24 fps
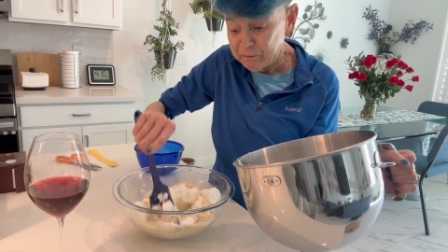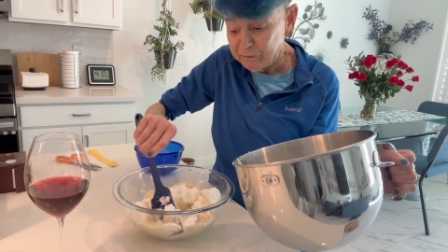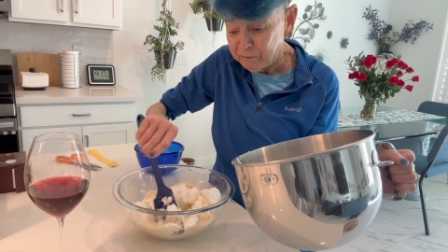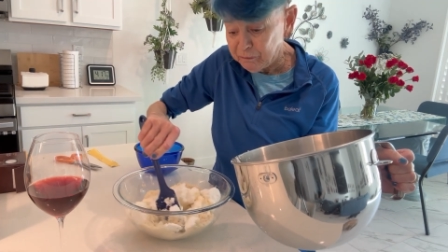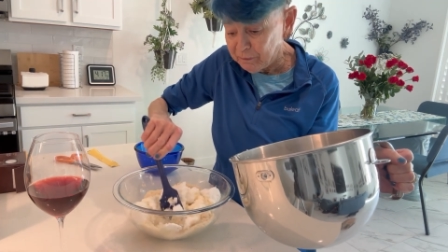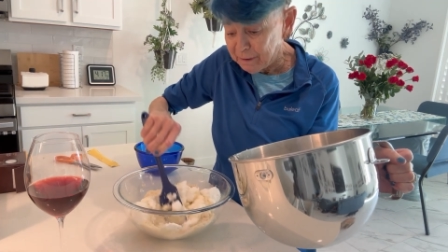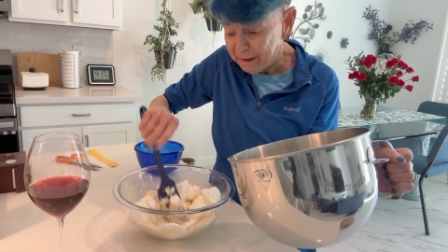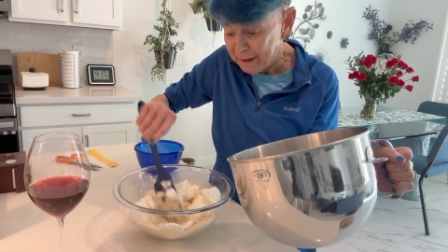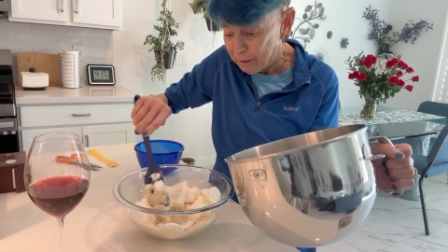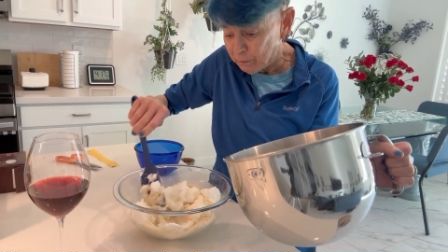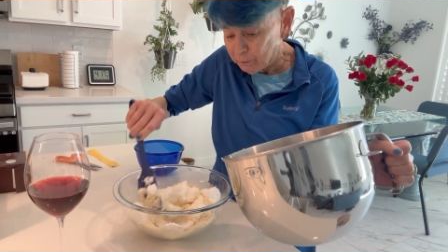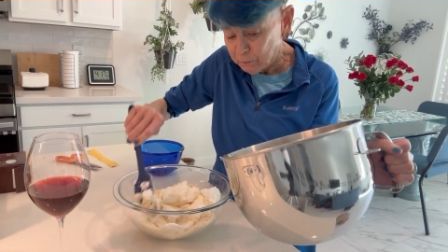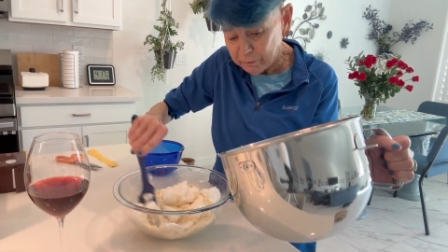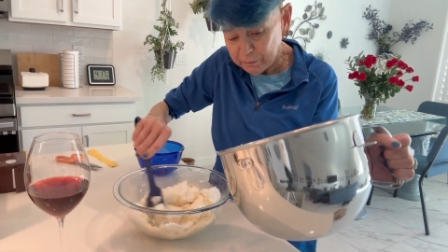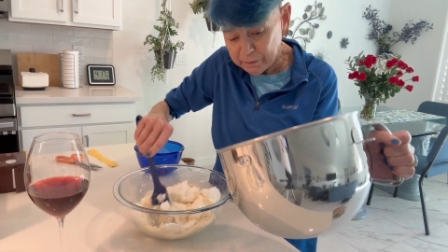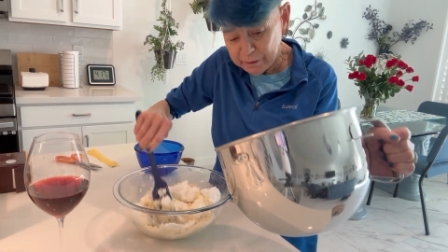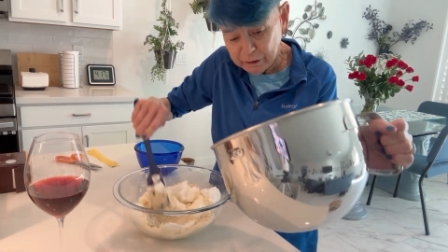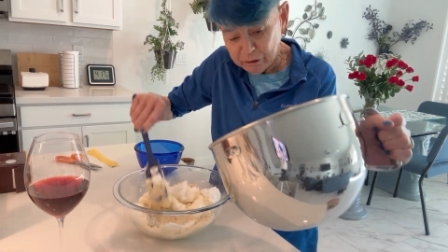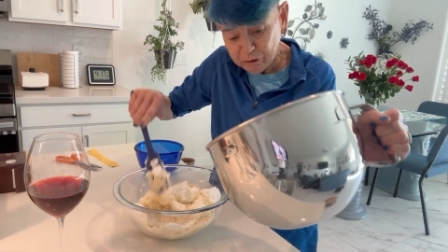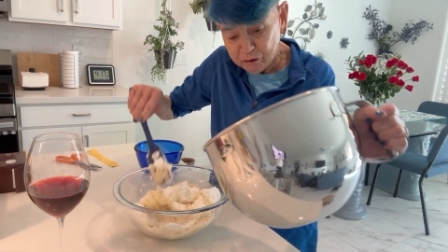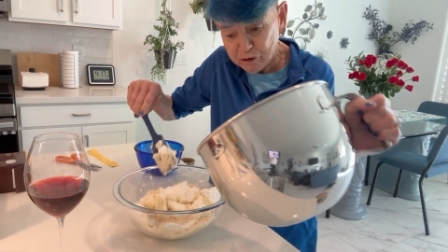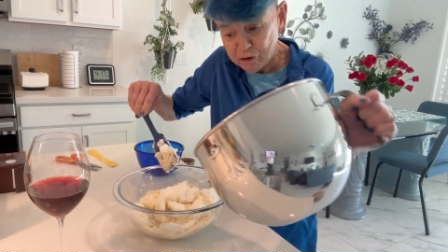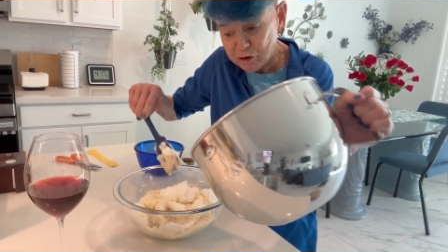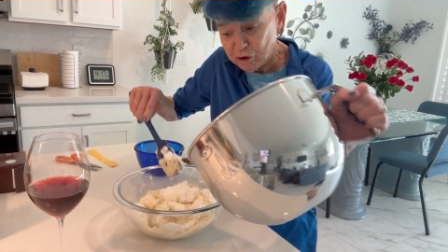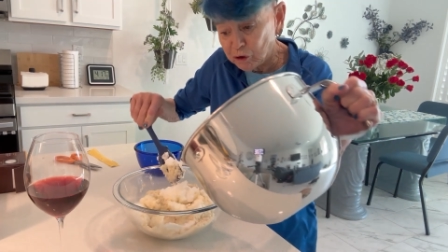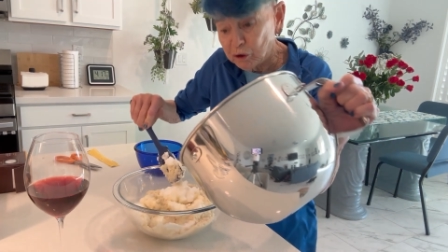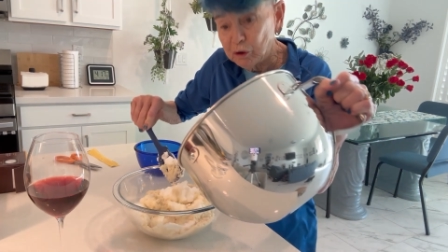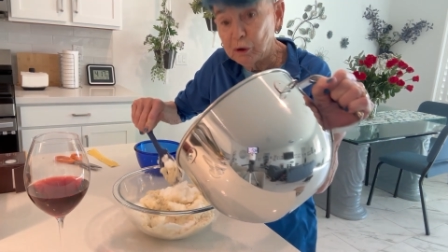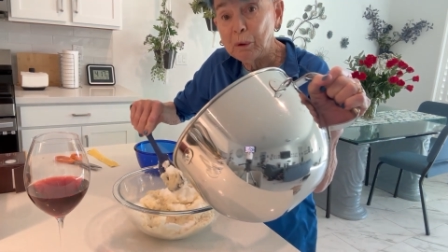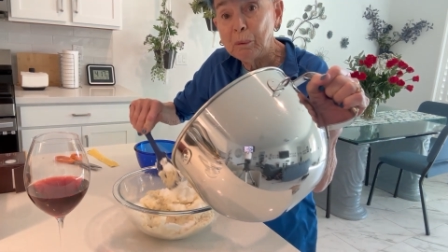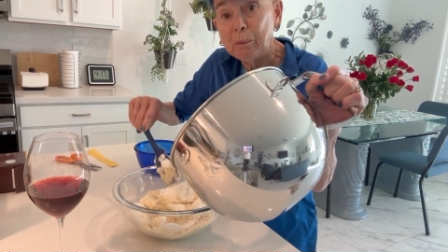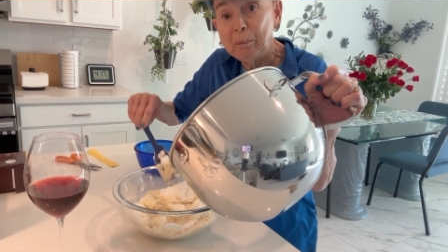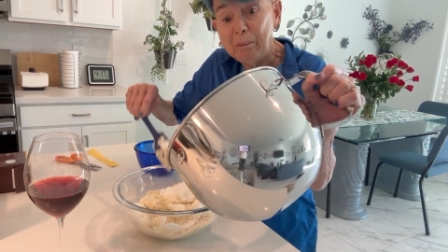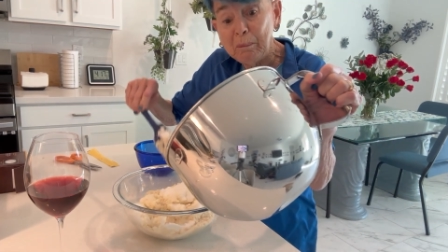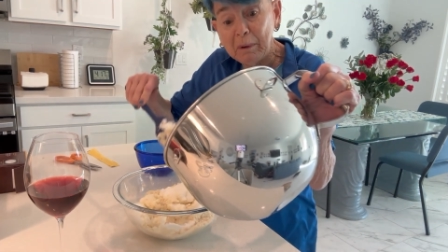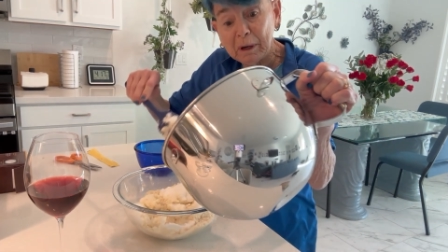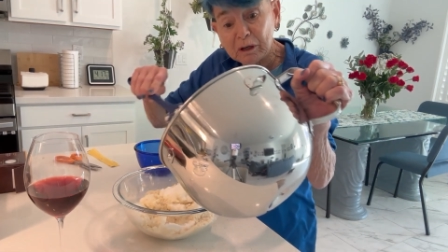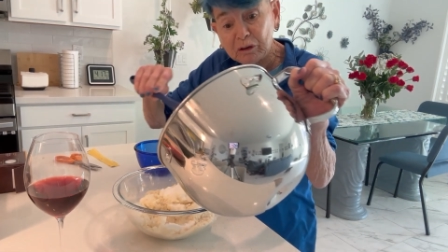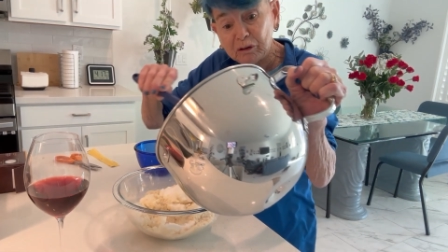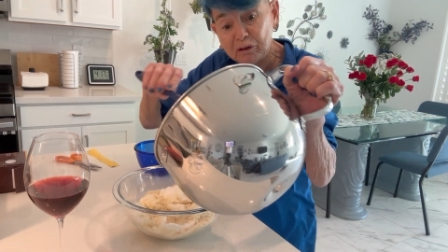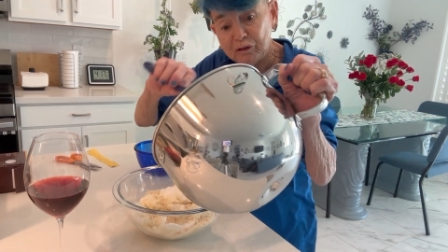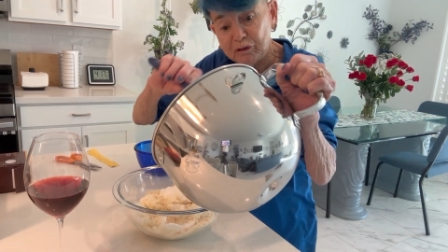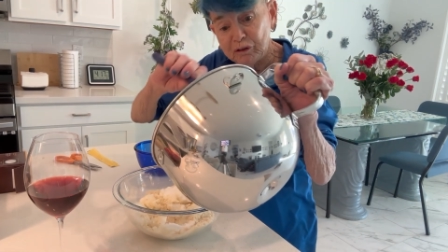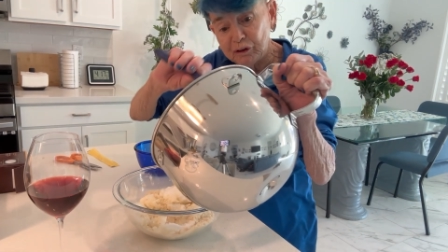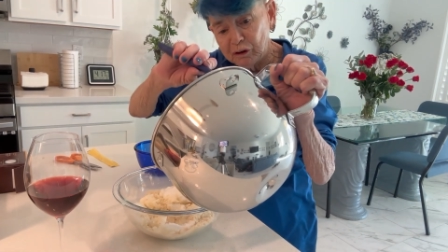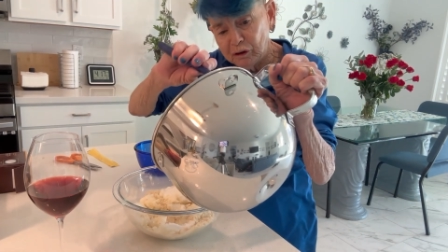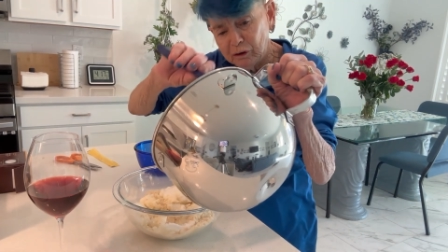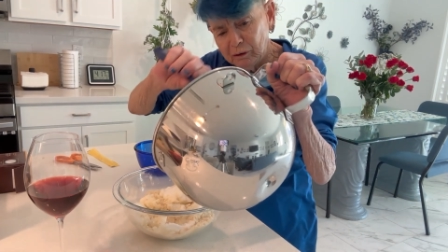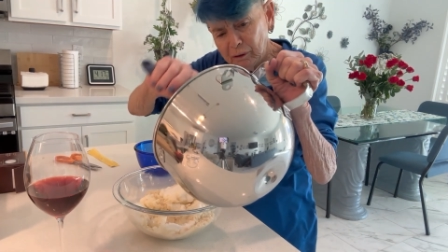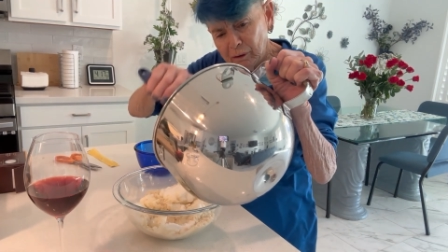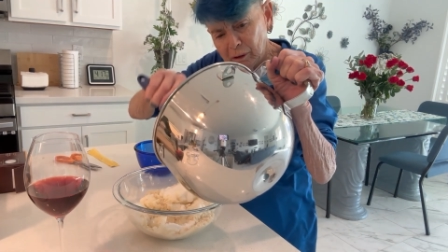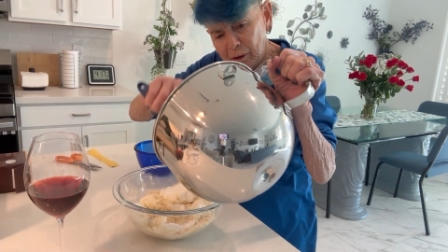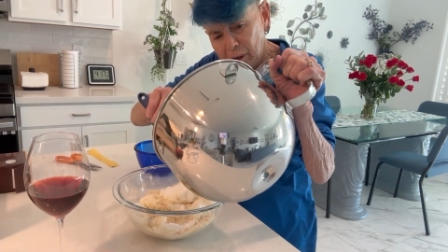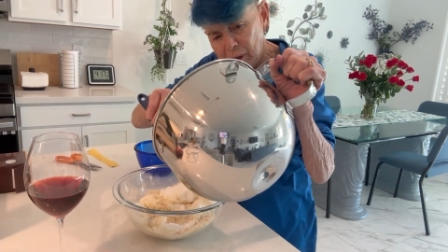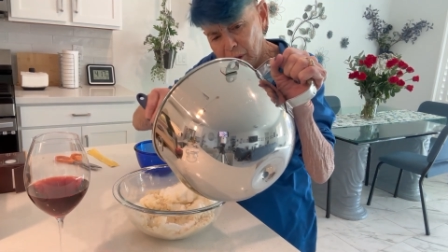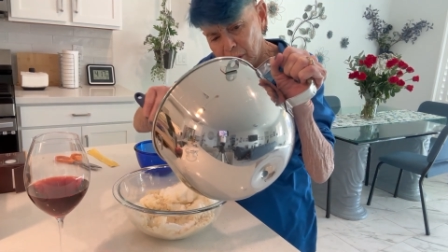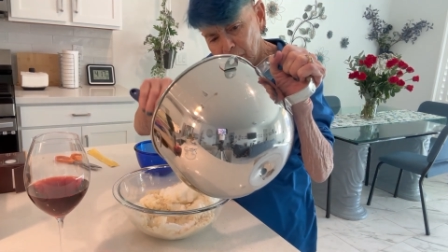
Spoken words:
flour and sugar mixture.